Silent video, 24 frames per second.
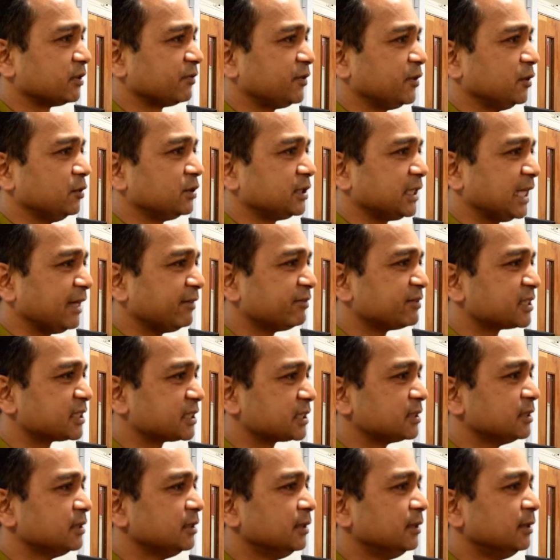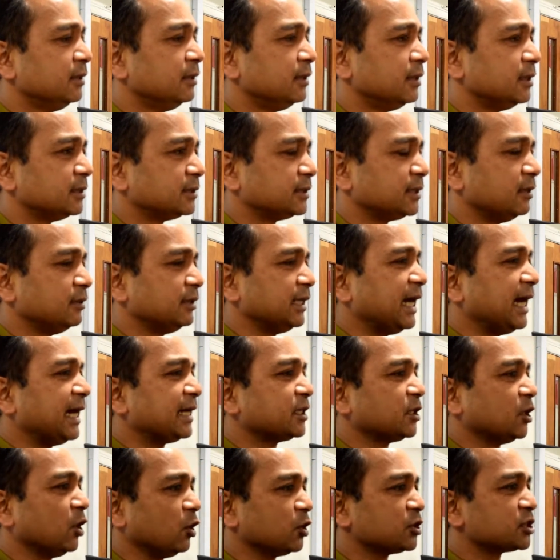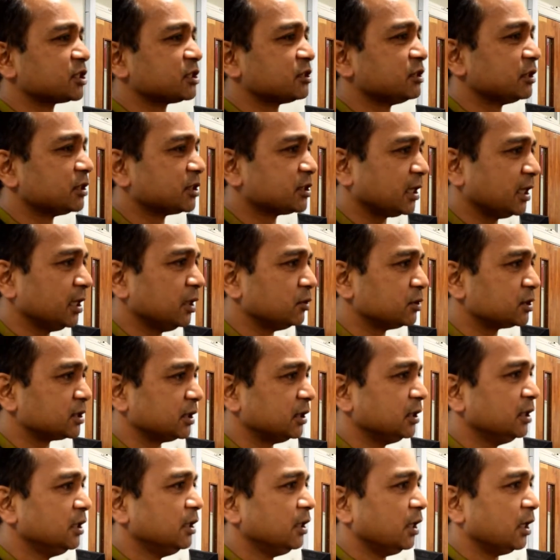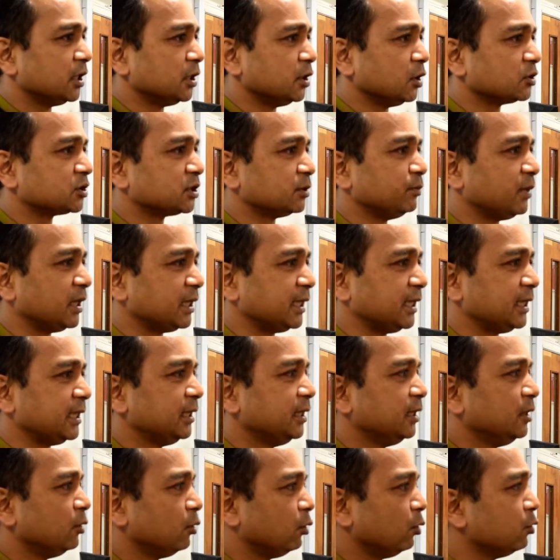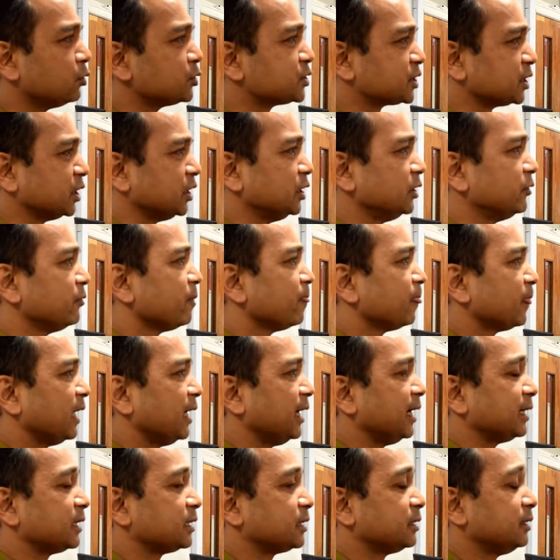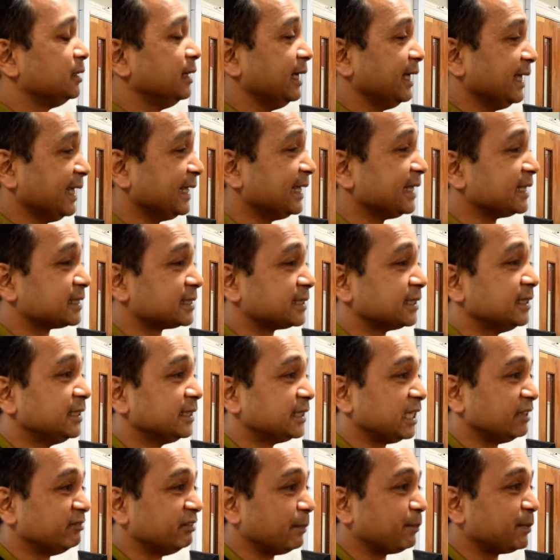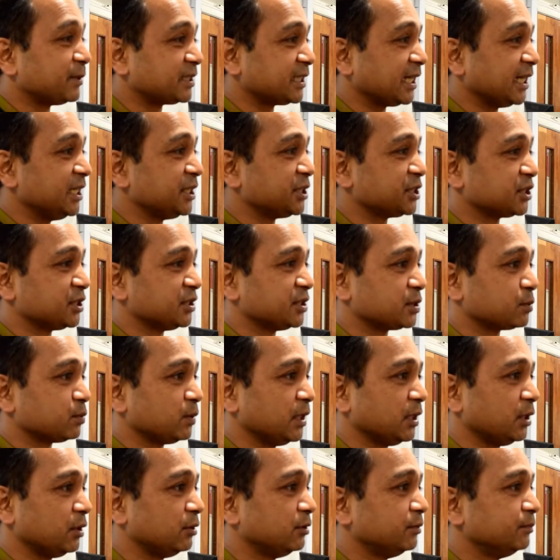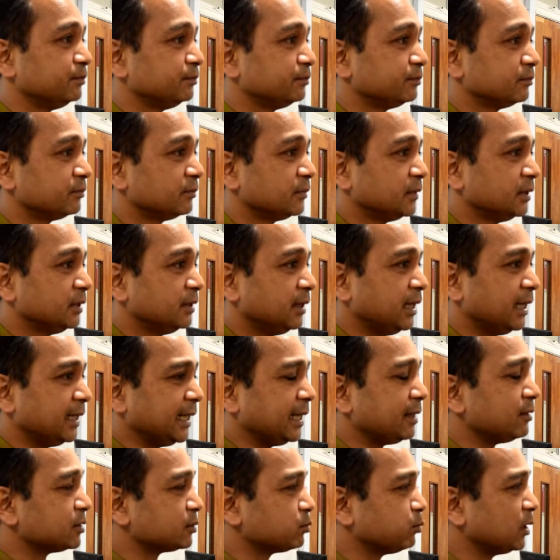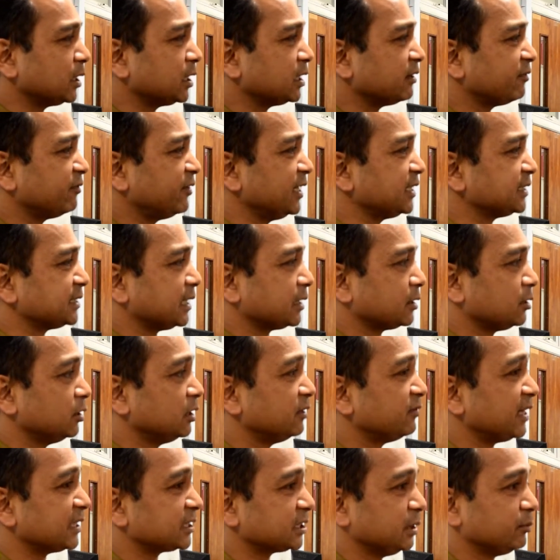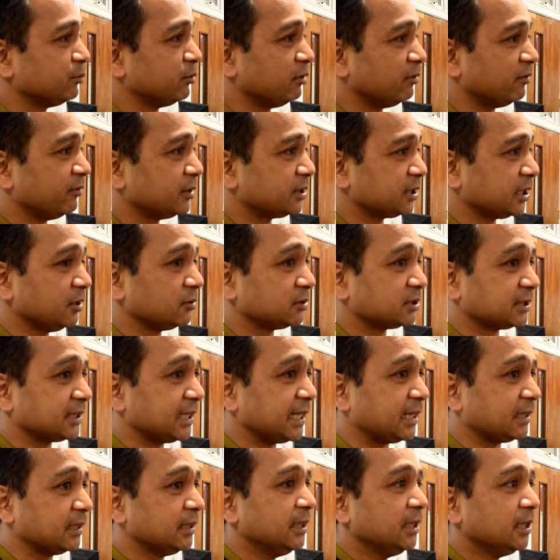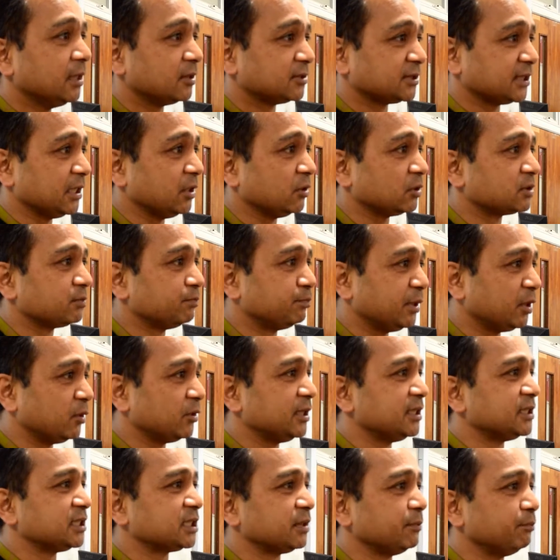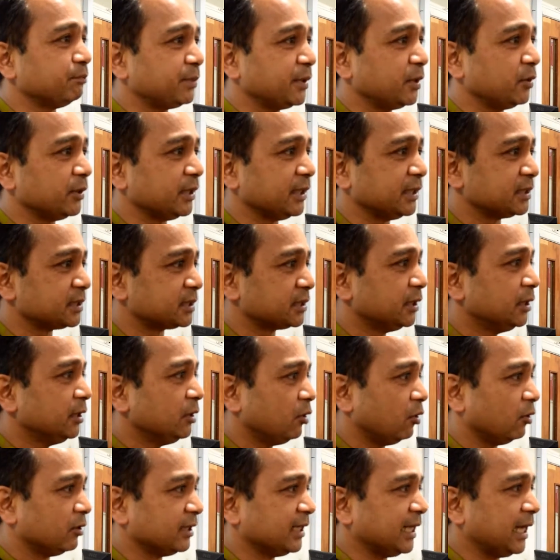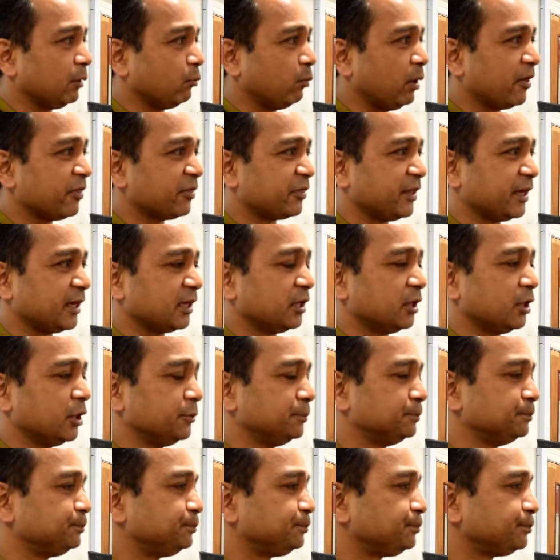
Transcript: a few deaths, and so that had cost Toyota a lot of money. Also, they had hit their reputation as well. And that was one of the things that could have actually brought Toyota down, because they lost billions and billions on that one thing alone.